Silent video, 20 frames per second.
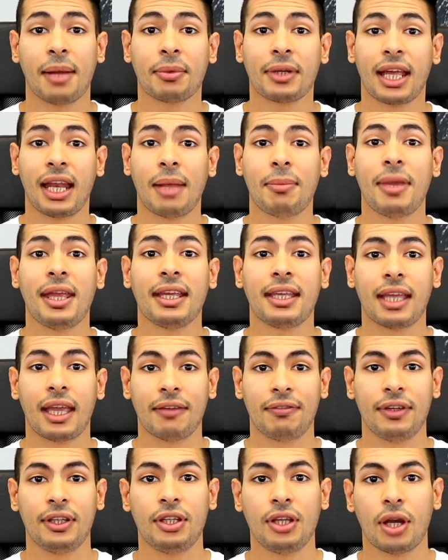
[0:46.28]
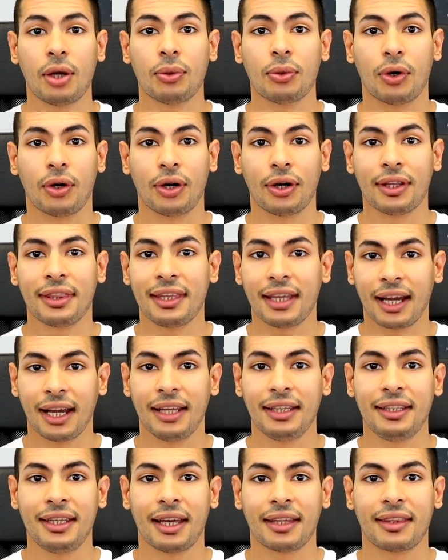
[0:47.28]
And I'm gonna make a video on the
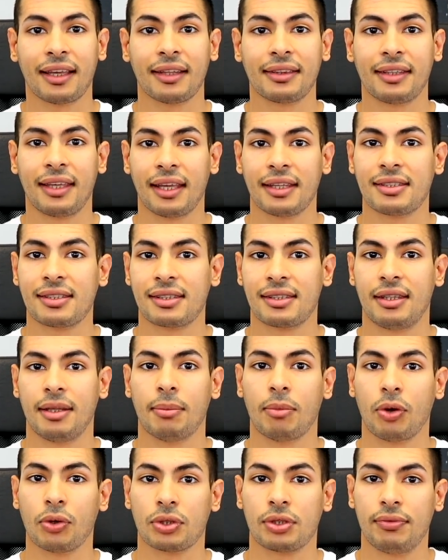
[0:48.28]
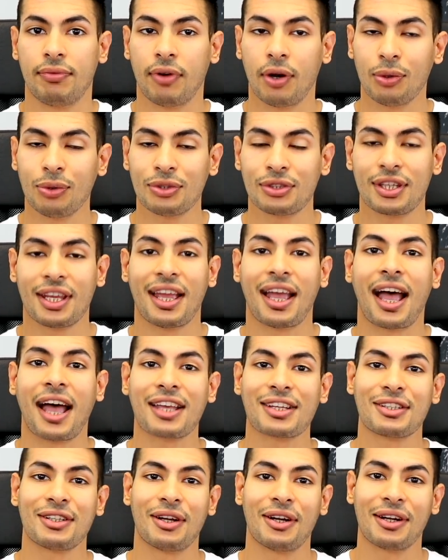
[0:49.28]
idea that gets the most votes
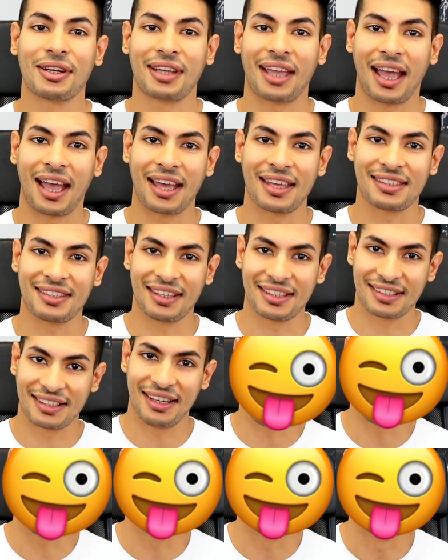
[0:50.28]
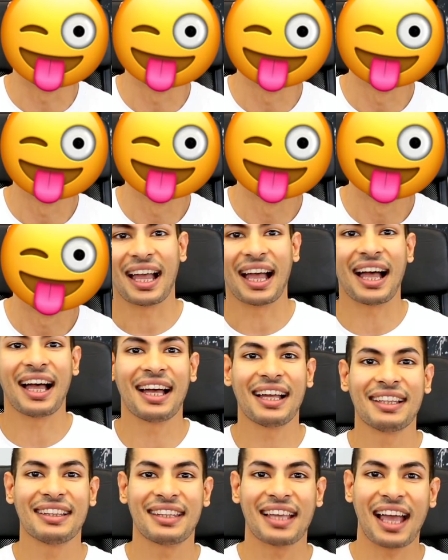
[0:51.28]
as long as it's legal.
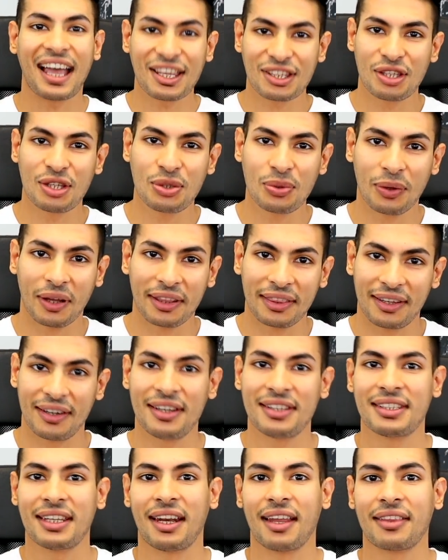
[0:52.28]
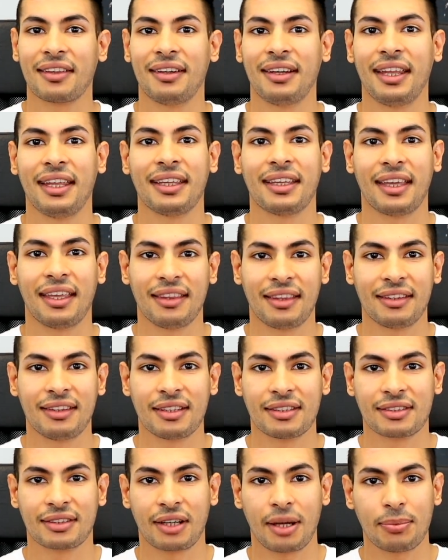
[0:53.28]
And as usual, there is another link in the
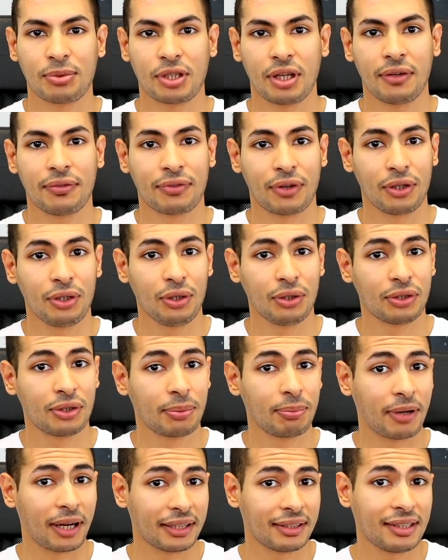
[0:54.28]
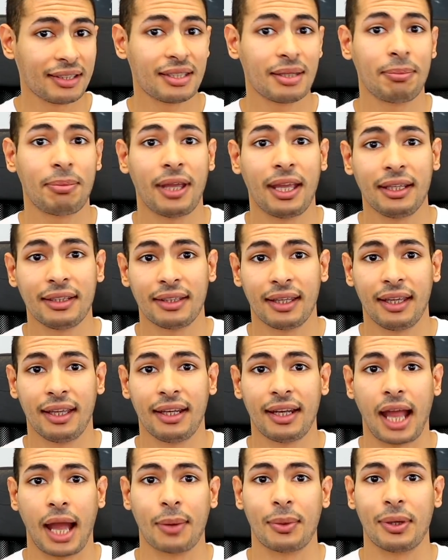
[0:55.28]
description for you to participate
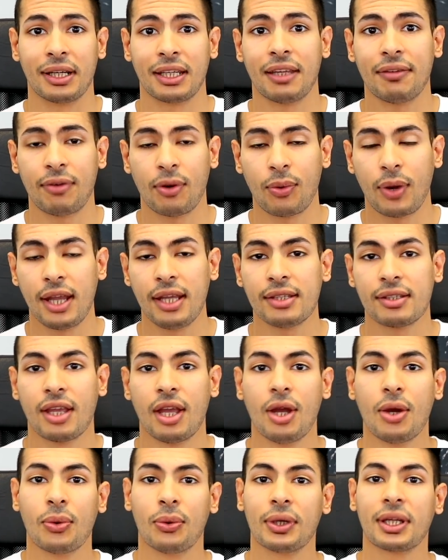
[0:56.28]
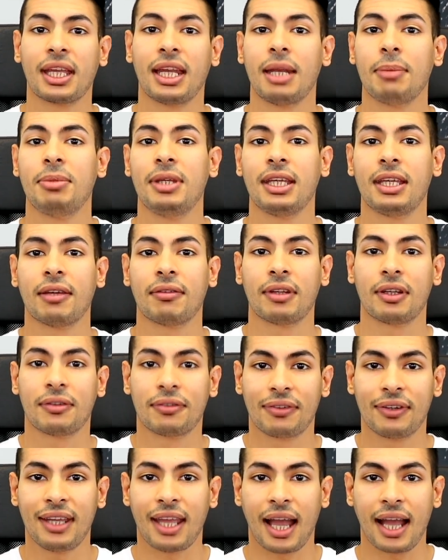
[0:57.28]
in our giveaways. We're gonna be given
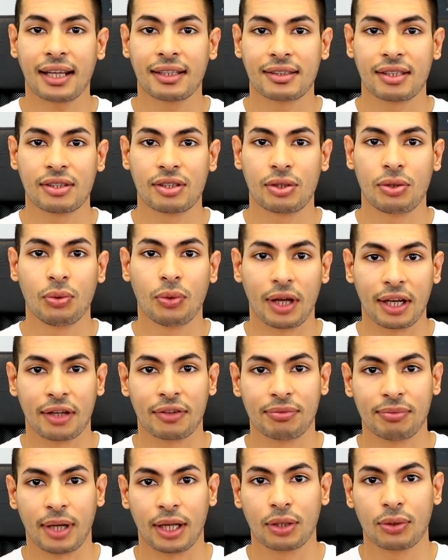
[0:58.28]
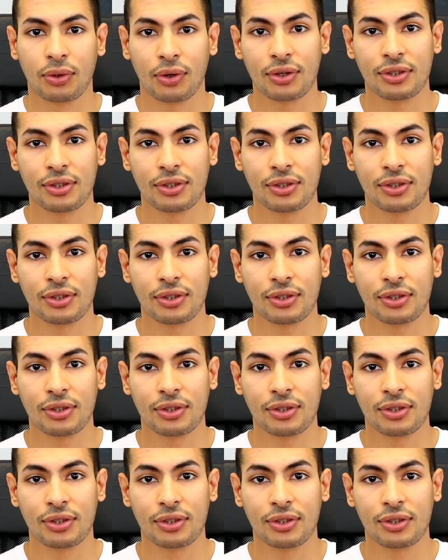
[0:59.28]
free access to one of my